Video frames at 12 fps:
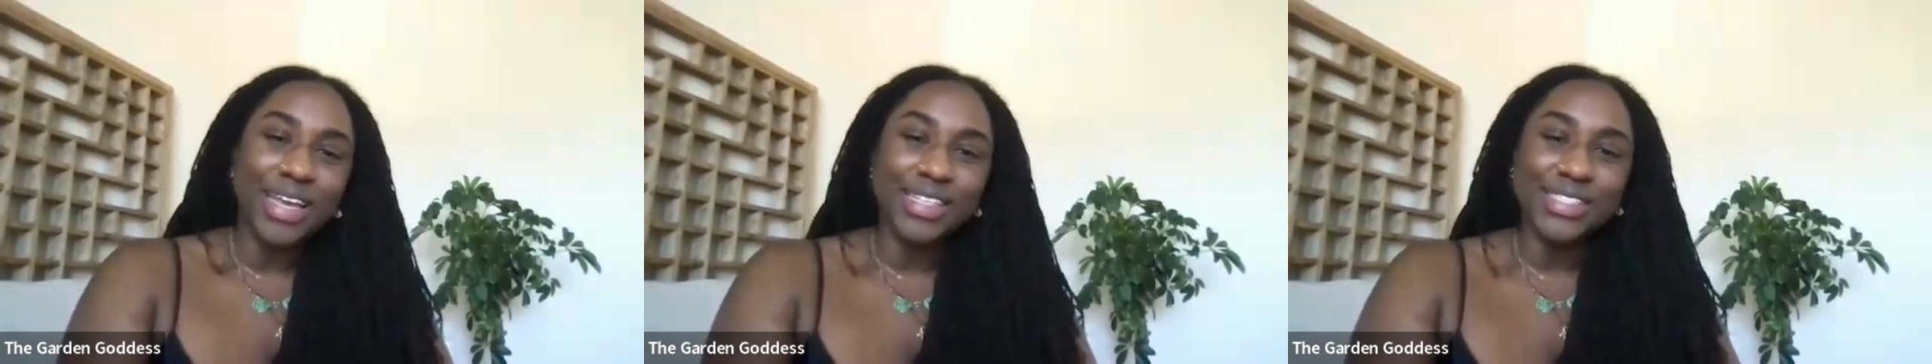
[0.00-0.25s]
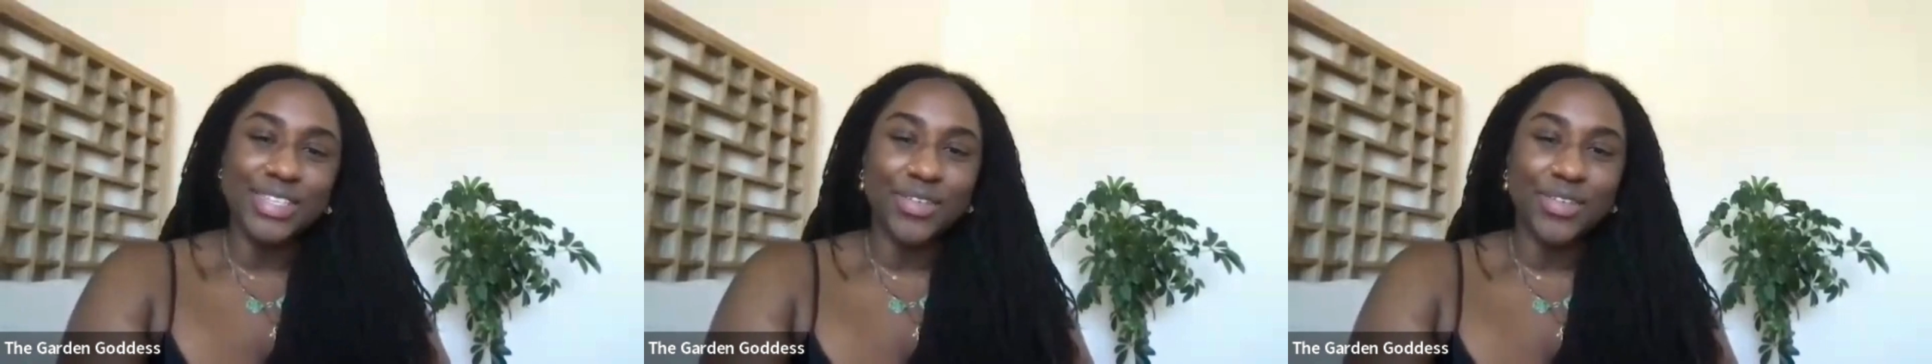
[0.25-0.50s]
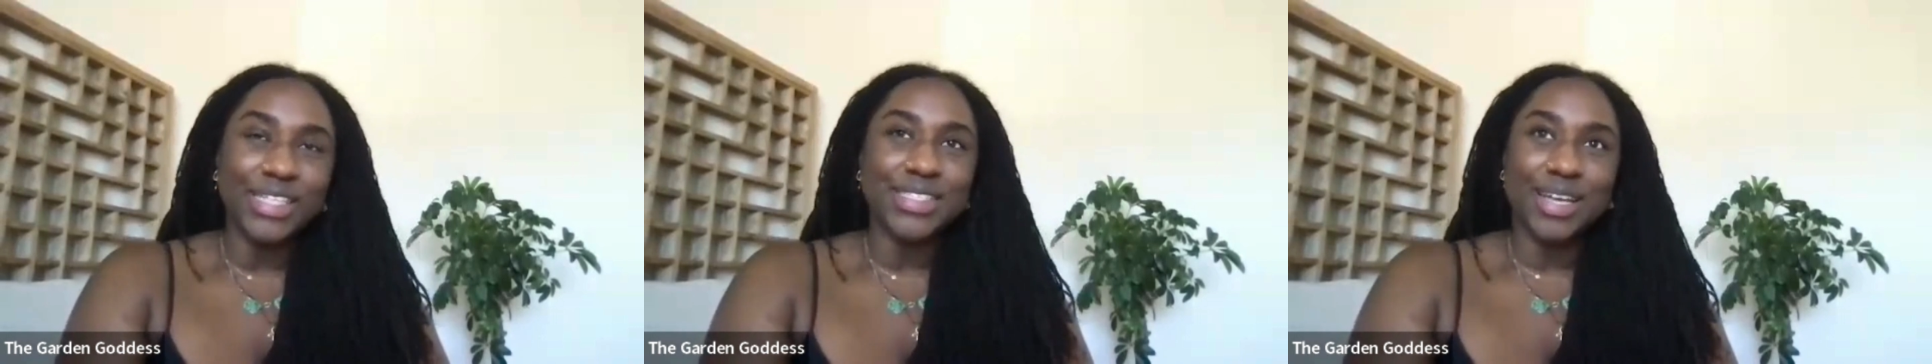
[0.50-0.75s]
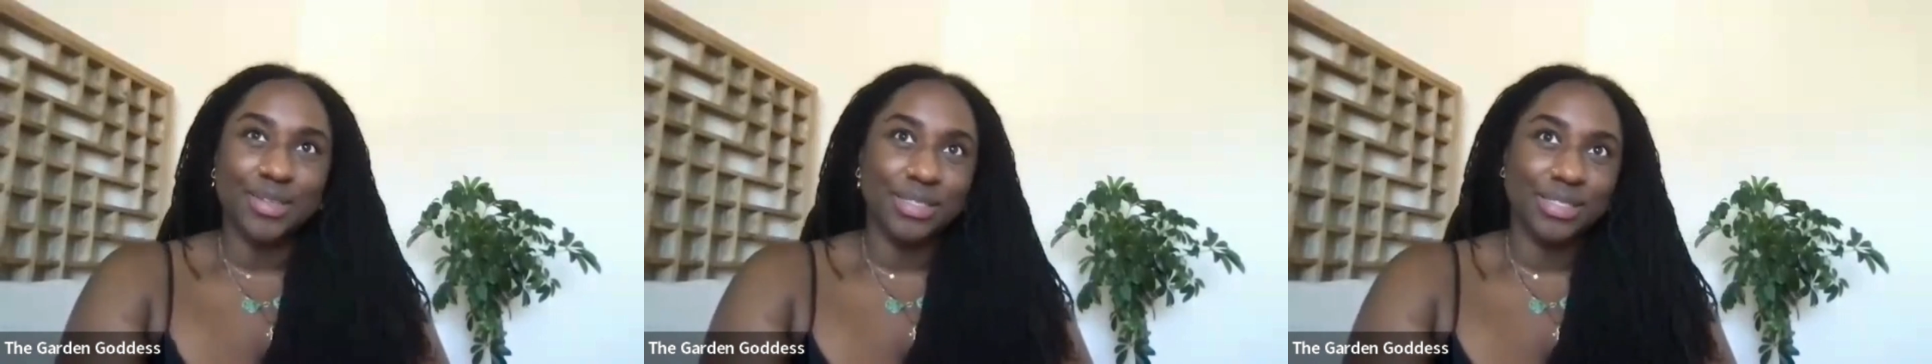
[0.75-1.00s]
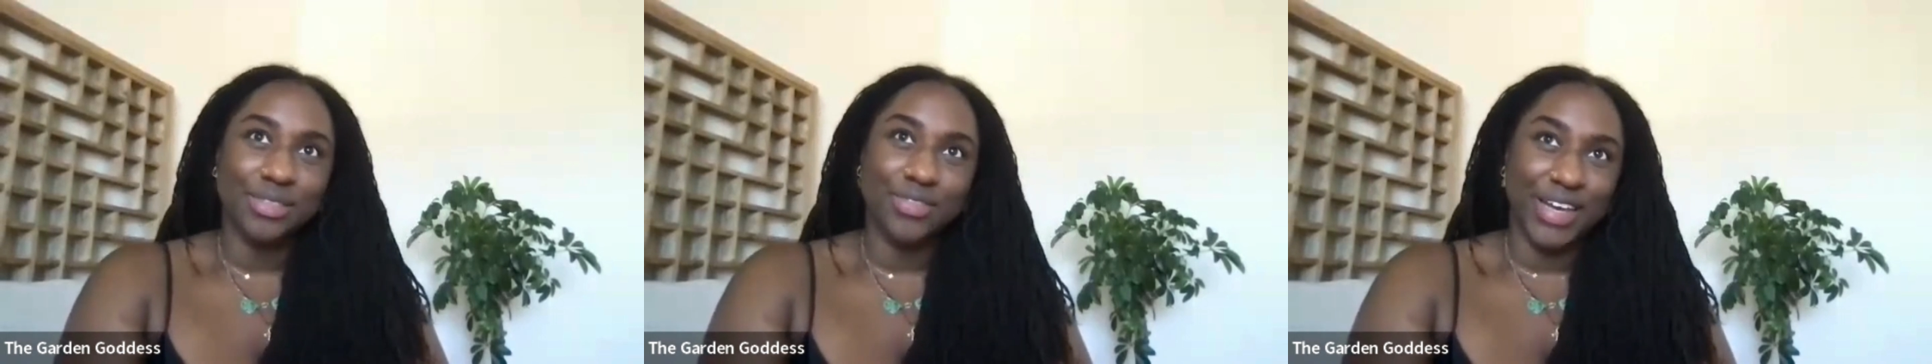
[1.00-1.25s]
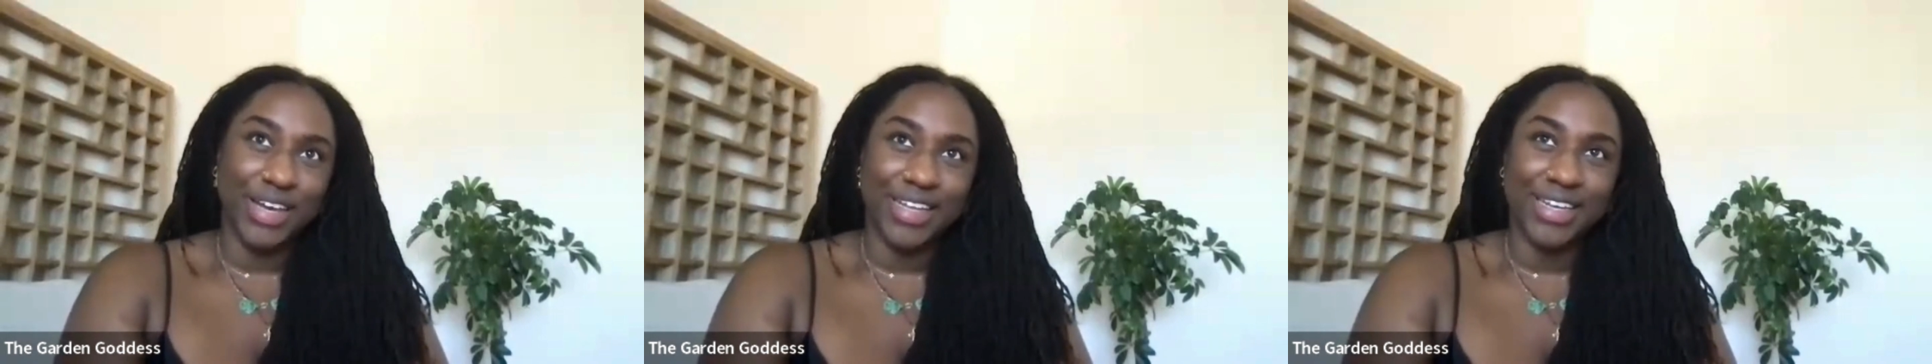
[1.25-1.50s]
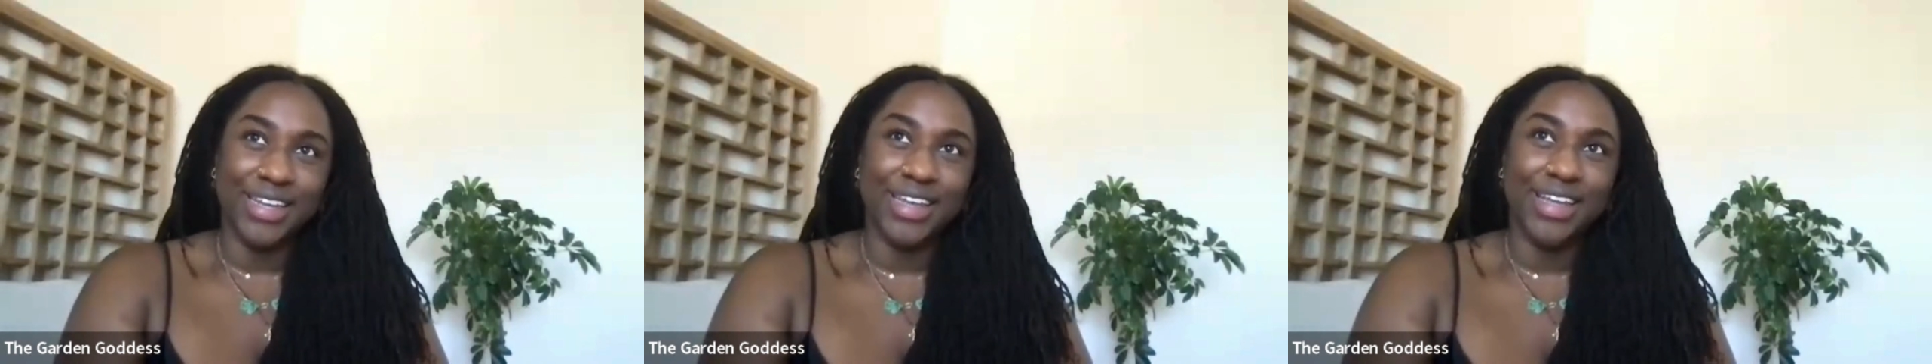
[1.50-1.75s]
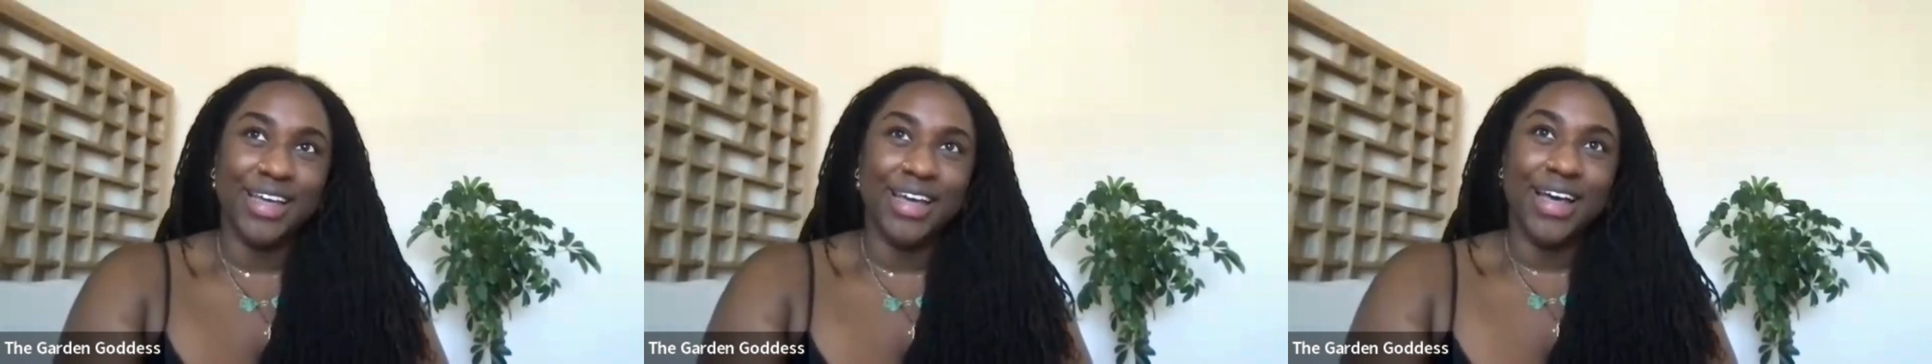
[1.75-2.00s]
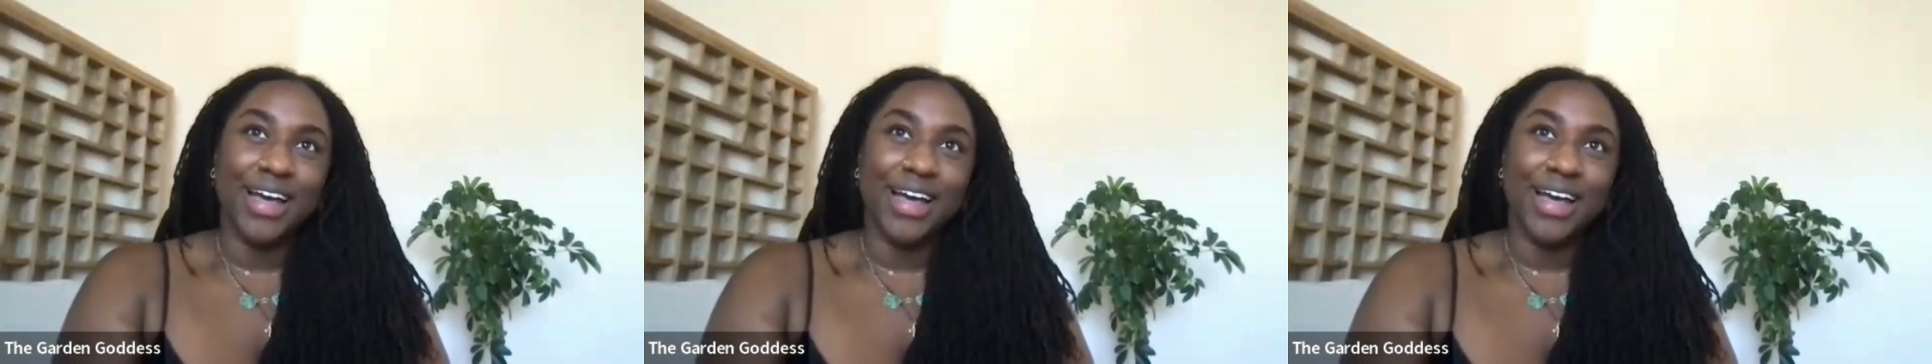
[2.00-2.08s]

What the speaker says: And so that sounds fun.